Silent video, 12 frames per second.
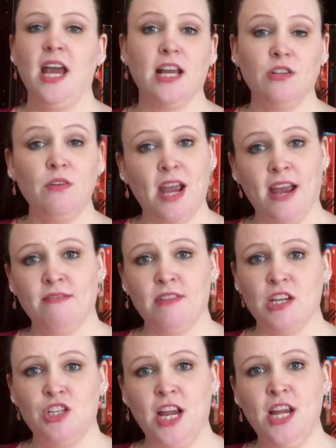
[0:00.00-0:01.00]
It's okay if
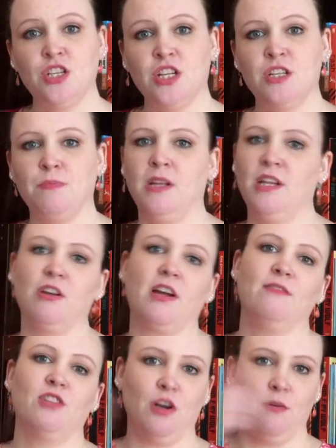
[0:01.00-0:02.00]
that changes, but then you're
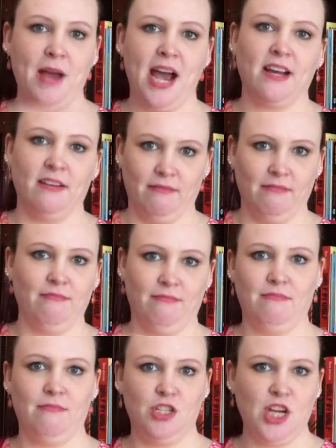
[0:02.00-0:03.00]
gonna have to go back and
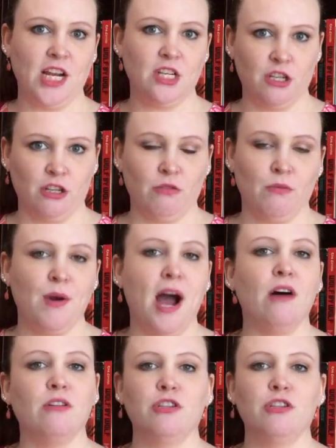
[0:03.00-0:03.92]
change it throughout.